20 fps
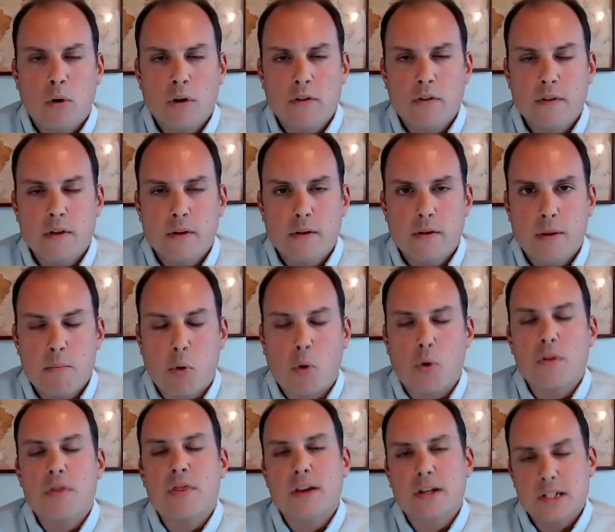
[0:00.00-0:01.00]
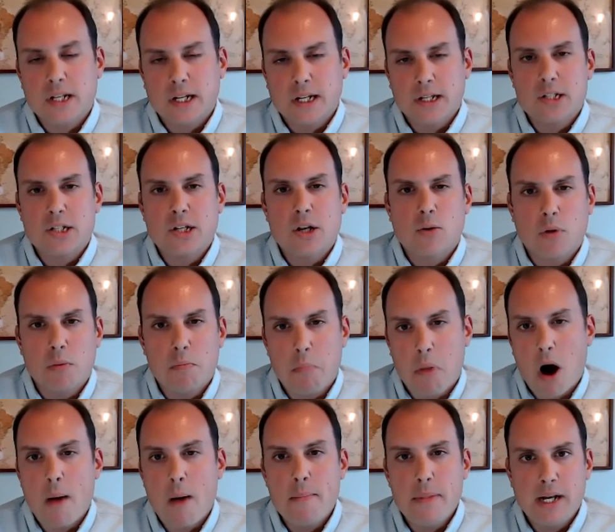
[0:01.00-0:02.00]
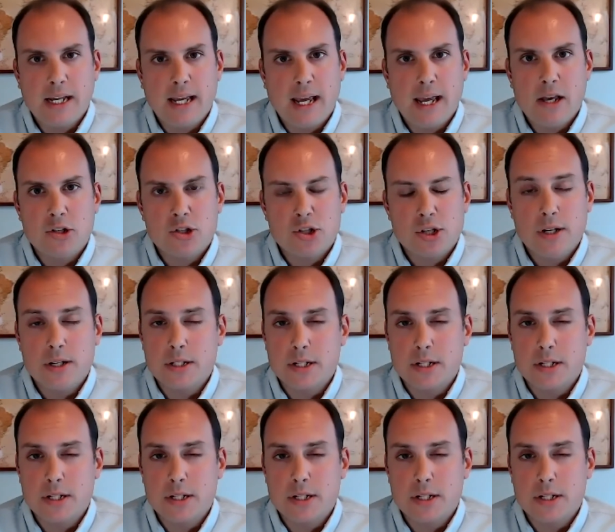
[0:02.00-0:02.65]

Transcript: of the important things to consider with bot mitigation is